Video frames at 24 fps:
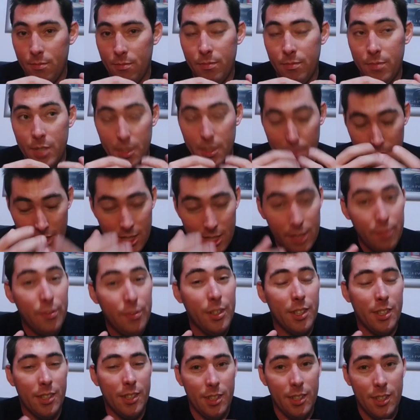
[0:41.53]

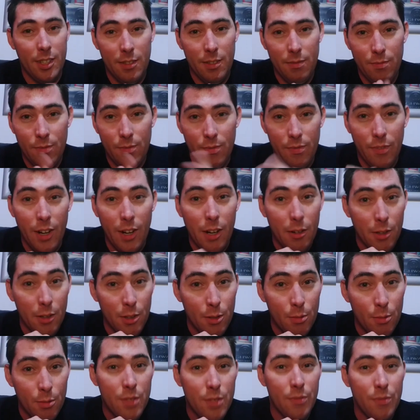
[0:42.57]
specifically very
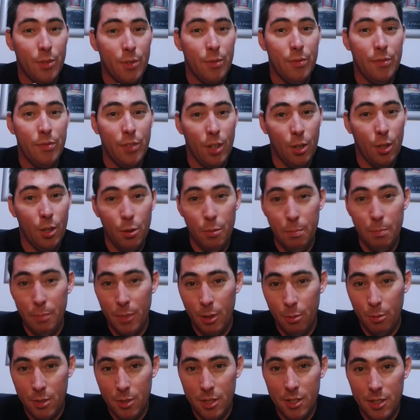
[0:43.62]
useful for hub
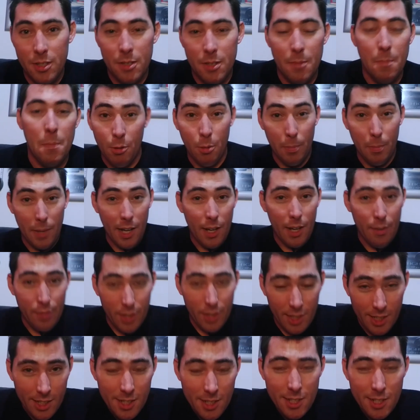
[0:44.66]
motors. They were part of a
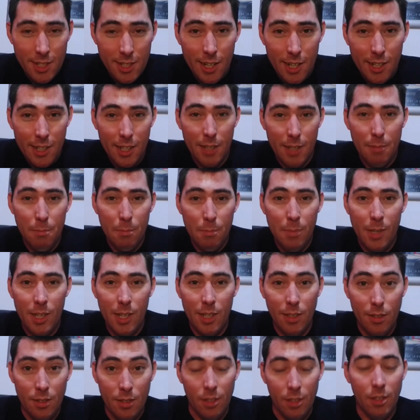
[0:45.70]
Kickstarter
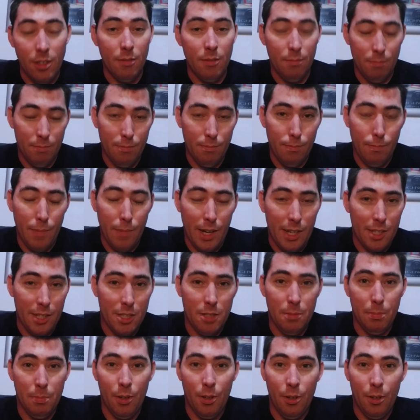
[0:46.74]
campaign that I
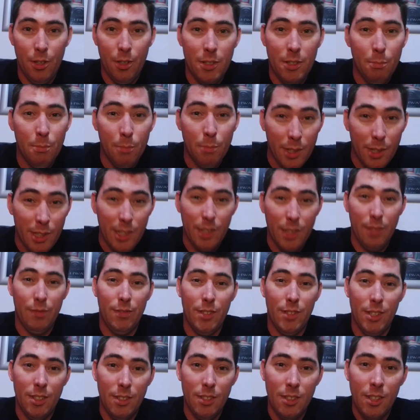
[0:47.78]
supported and
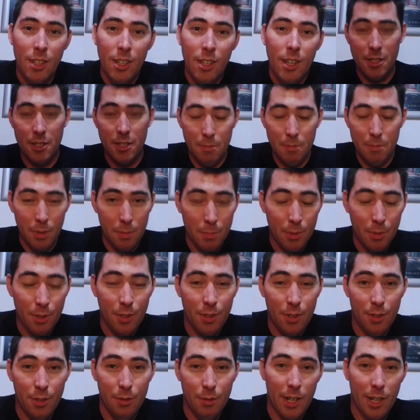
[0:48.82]
believed in. Simply
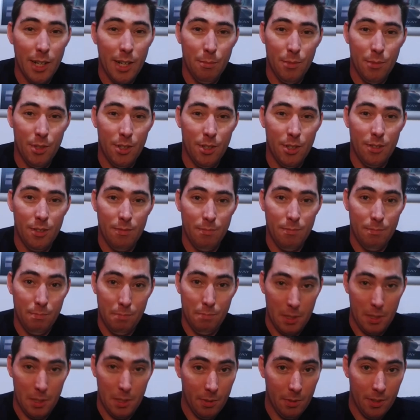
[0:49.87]
put, they're aimed at
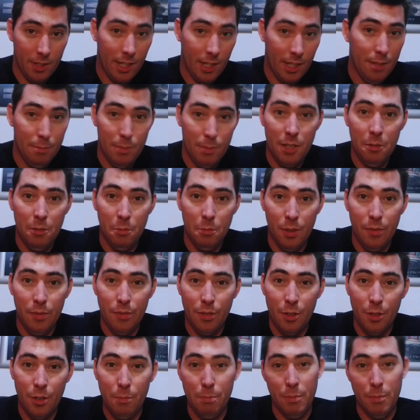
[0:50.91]
people like me with
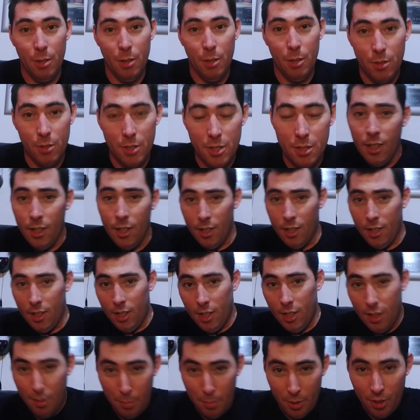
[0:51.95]
hub motors.
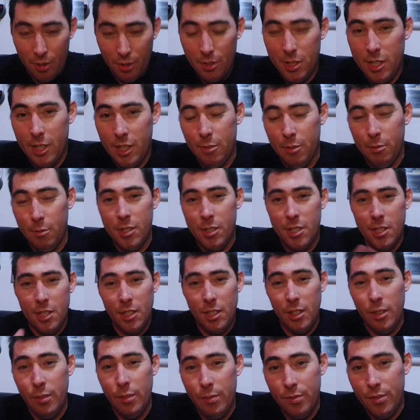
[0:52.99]
In the box I
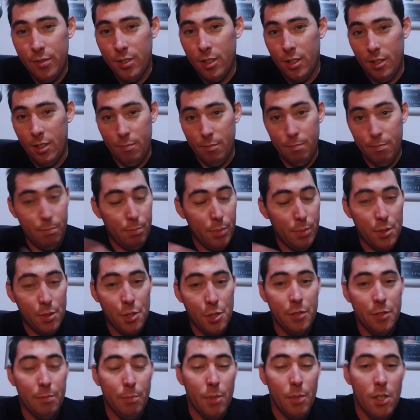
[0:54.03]
received a
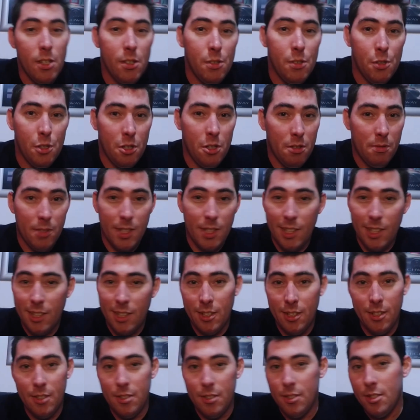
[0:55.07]
bunch of merch,
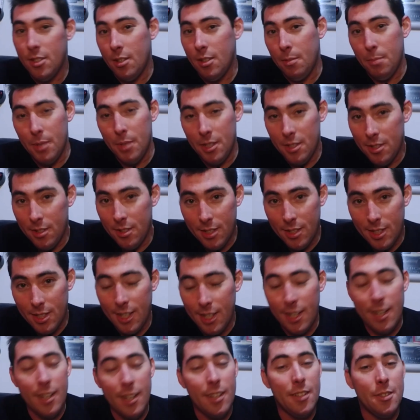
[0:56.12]
stickers, a business
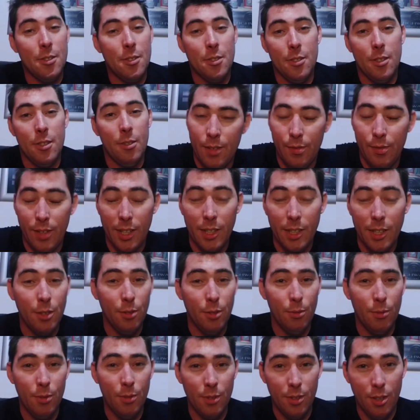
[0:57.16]
card, a thank
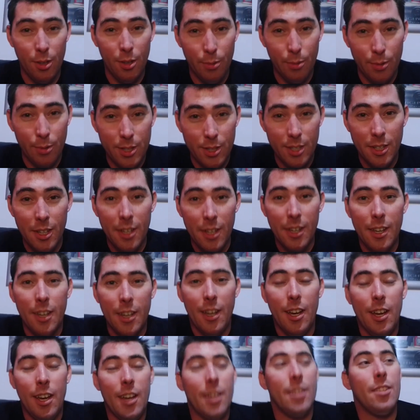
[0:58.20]
you note
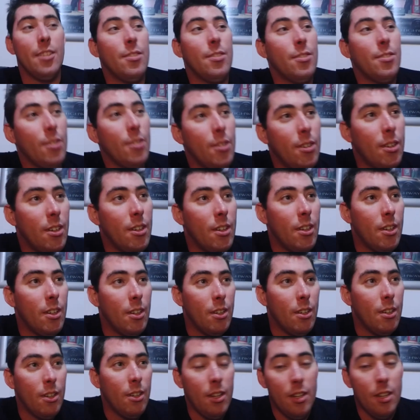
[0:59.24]
and
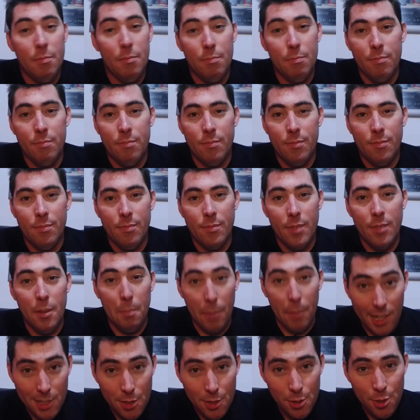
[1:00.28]
um, a
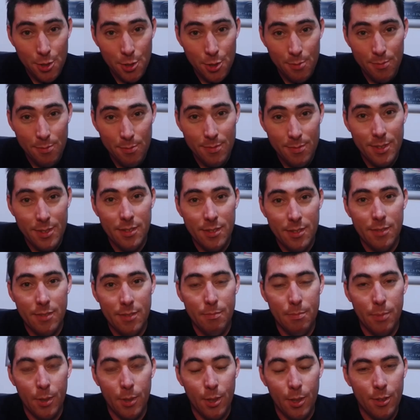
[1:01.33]
badge,
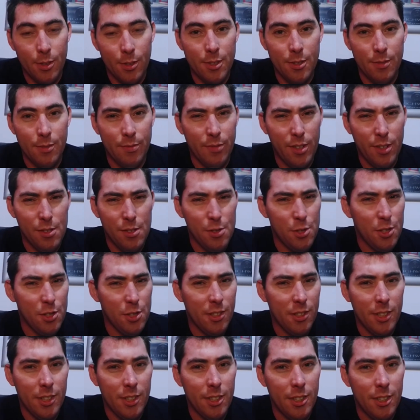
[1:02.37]
but
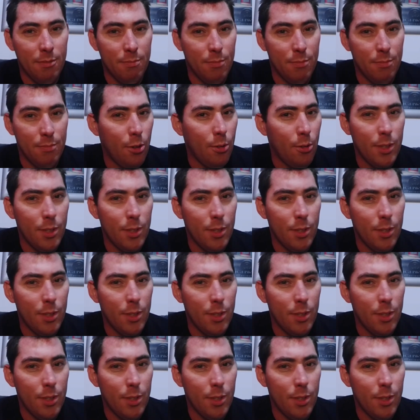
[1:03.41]
unfortunately no